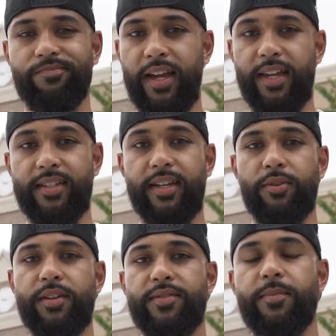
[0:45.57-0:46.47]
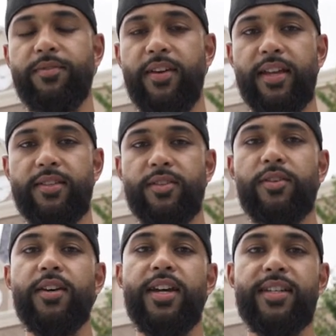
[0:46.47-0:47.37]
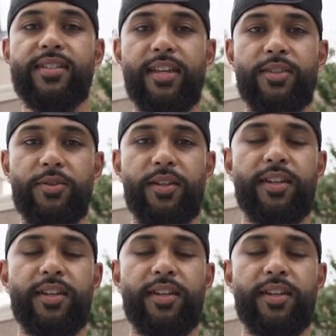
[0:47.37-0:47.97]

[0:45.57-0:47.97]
guess get rid of some fat. So stay tuned